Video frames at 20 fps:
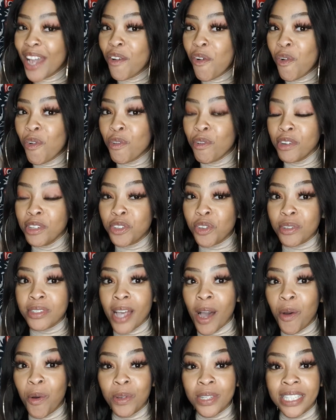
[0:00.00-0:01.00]
into
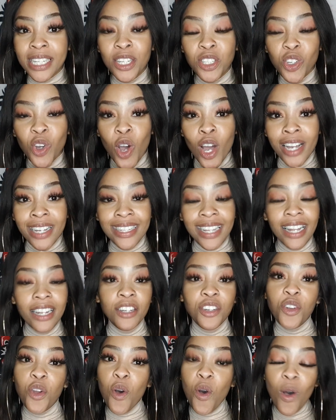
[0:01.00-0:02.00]
zakho zizo.
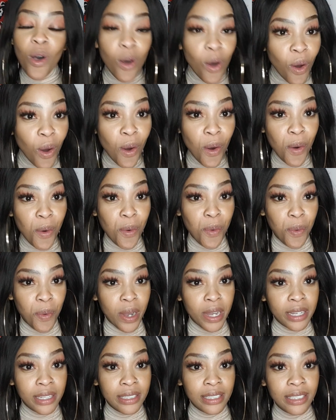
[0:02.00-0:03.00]
No.
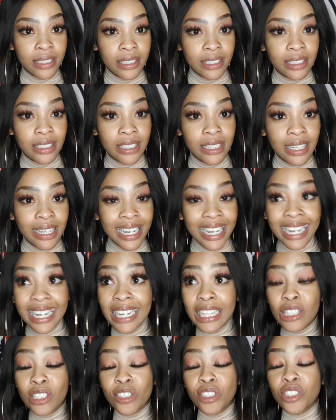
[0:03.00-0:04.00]
It
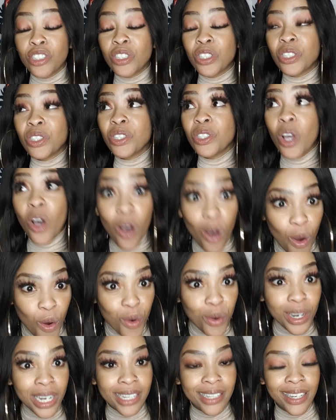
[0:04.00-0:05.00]
is so
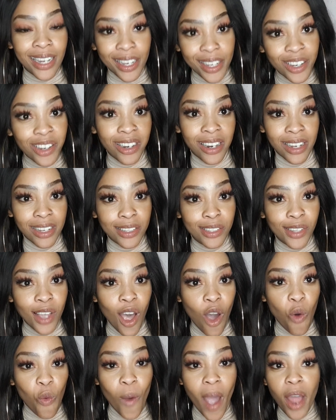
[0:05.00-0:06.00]
ridiculous
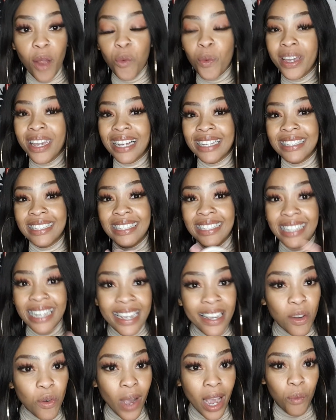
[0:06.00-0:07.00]
what we are
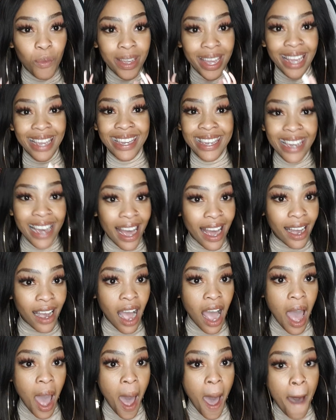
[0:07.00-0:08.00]
seeing, what we are hearing.
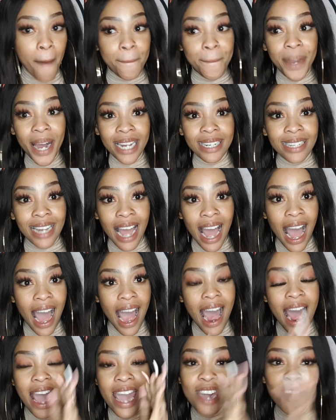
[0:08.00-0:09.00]
But
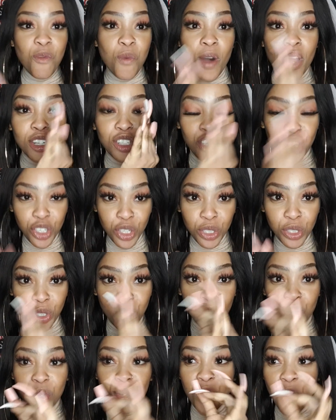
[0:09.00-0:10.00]
I want you
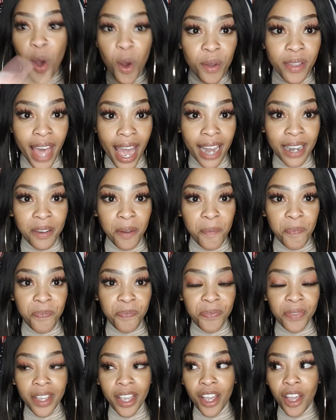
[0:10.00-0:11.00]
to know that
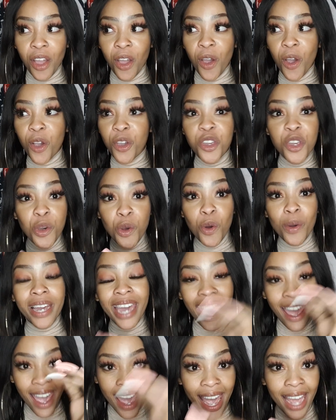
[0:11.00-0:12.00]
you
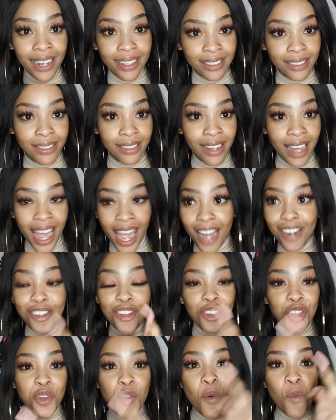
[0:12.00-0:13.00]
can and
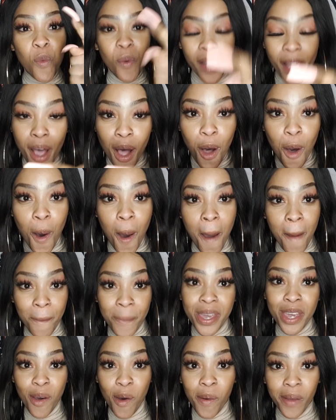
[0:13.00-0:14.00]
you will
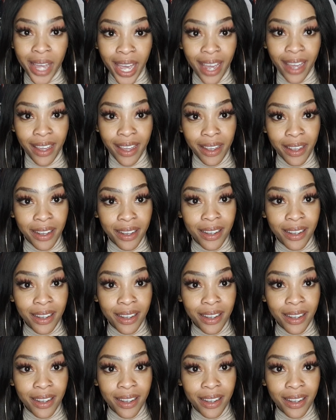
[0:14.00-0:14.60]
be okay.